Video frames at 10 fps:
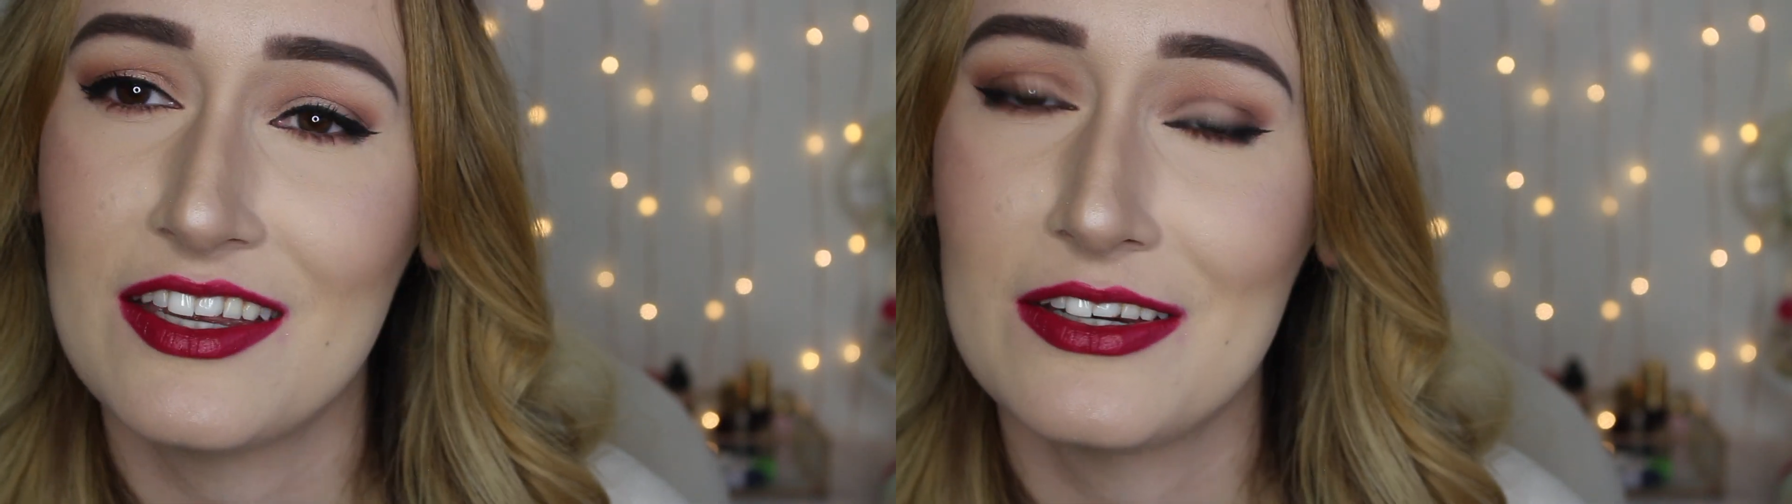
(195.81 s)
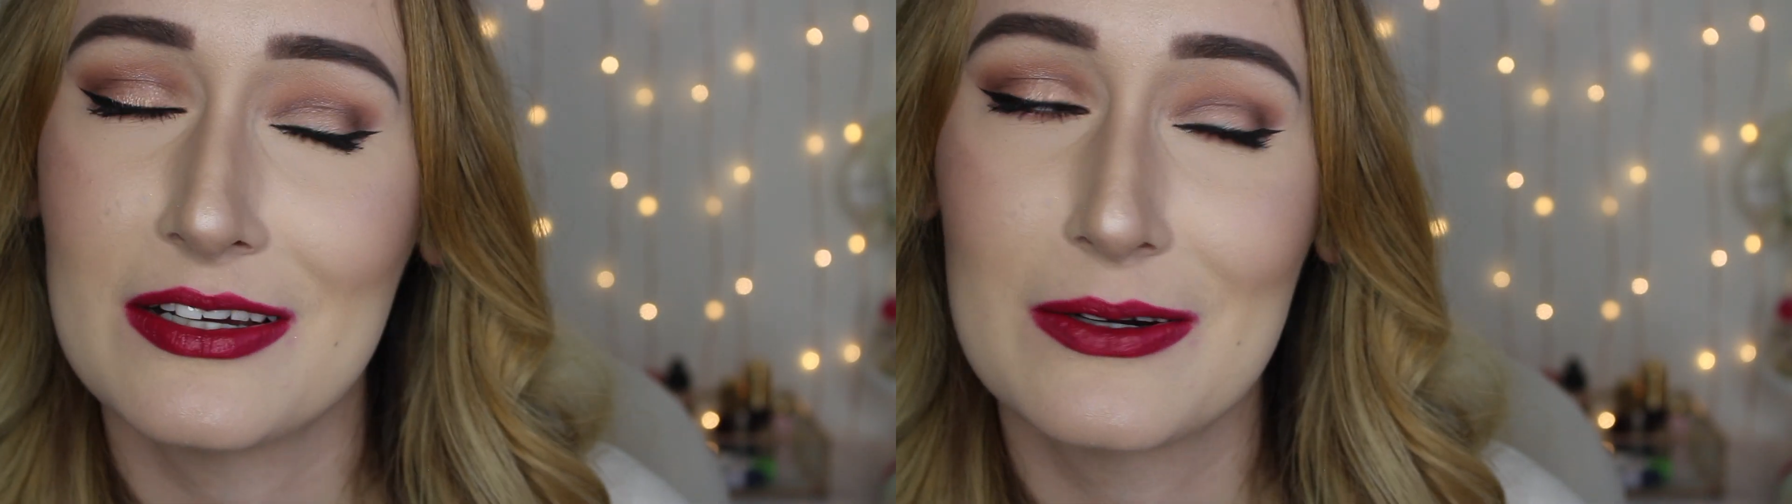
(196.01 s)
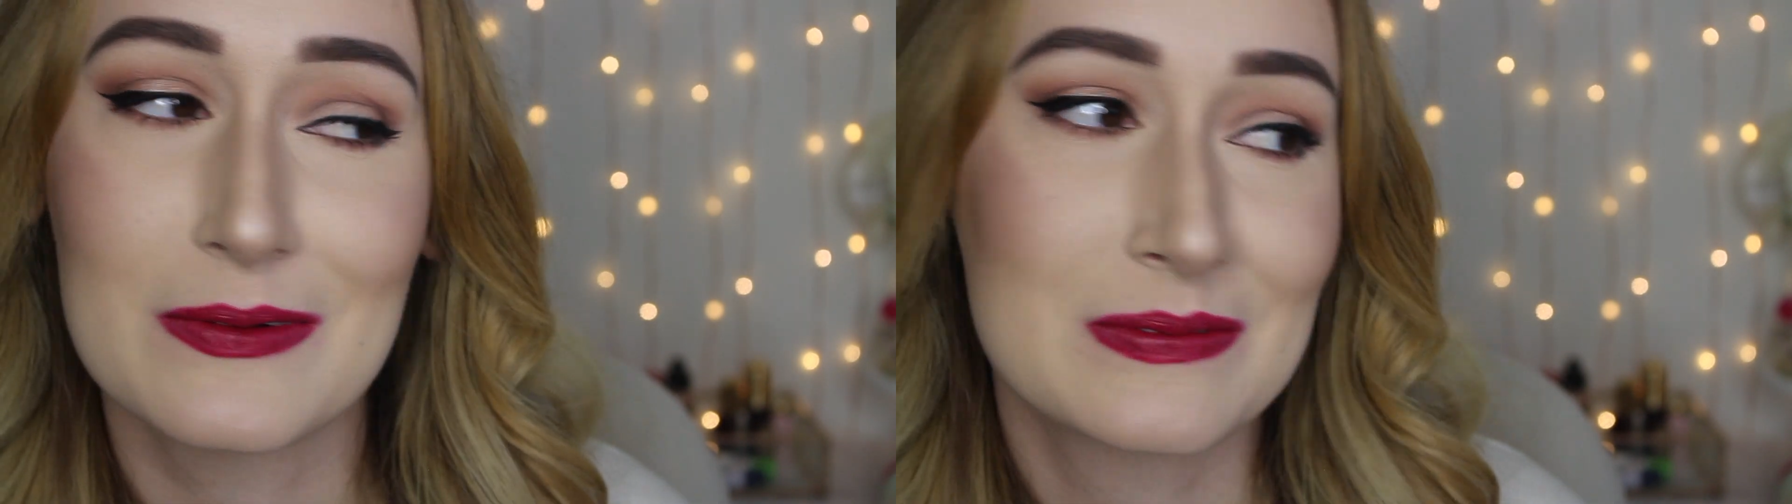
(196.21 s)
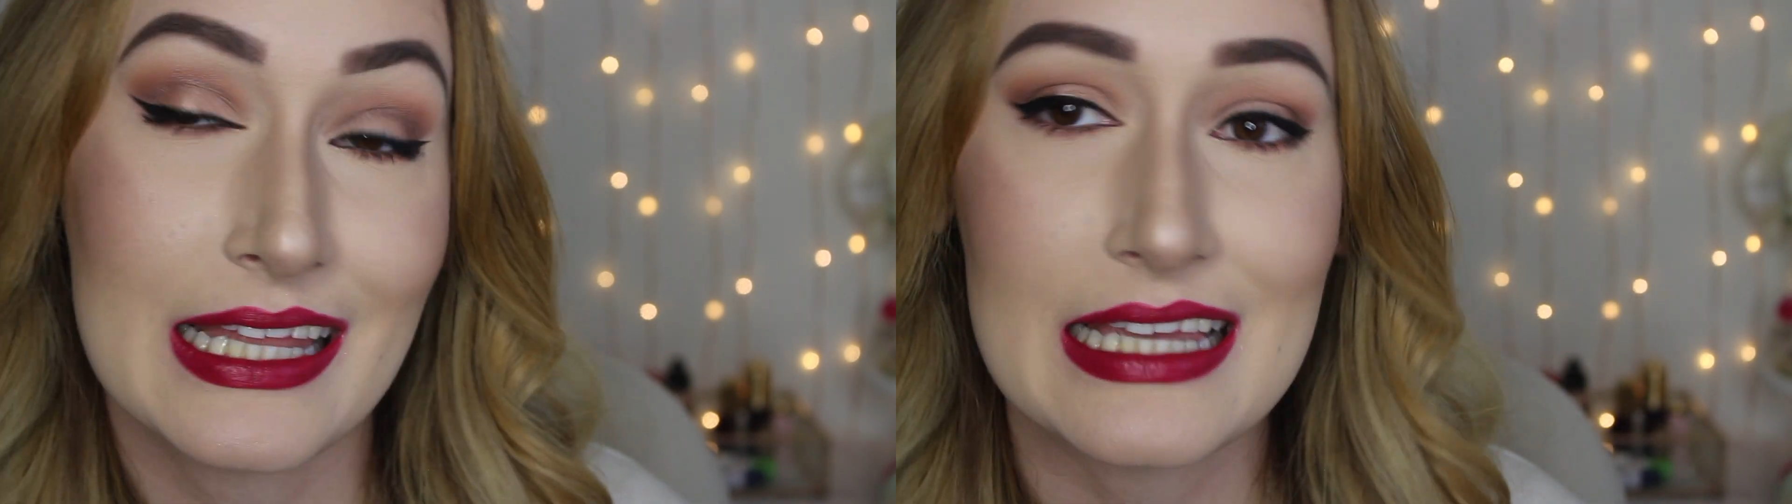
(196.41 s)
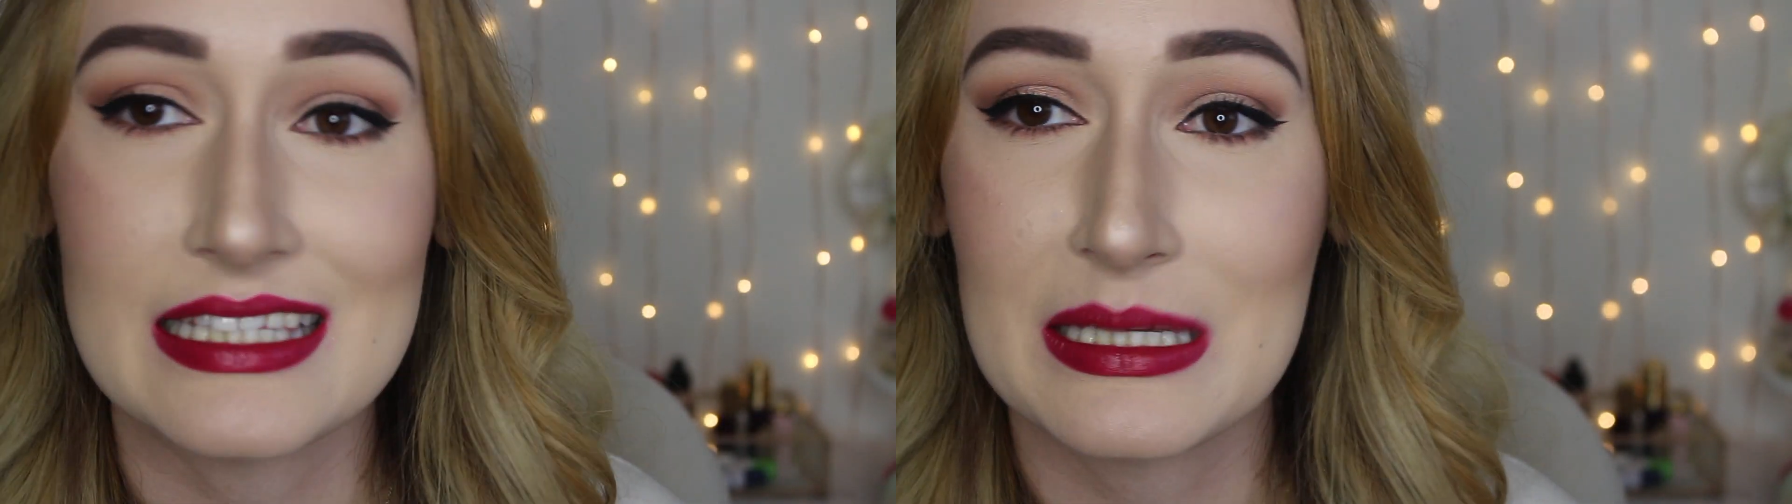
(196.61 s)
you know,
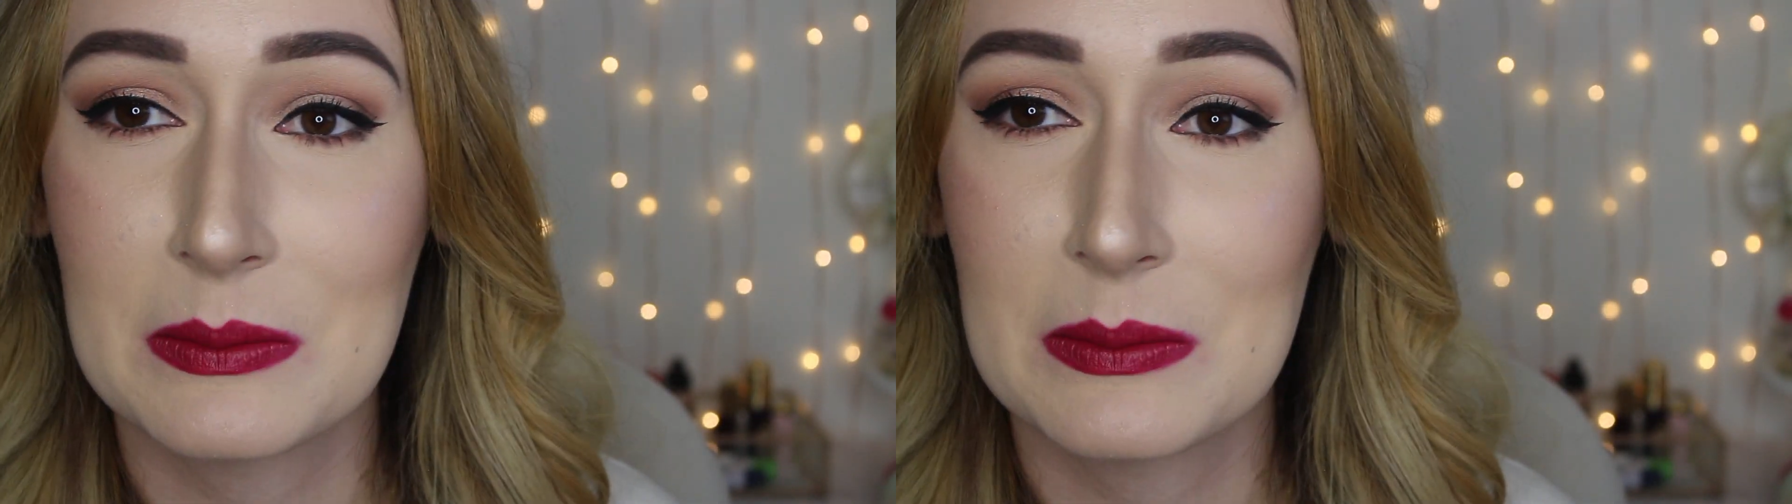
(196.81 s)
lazy,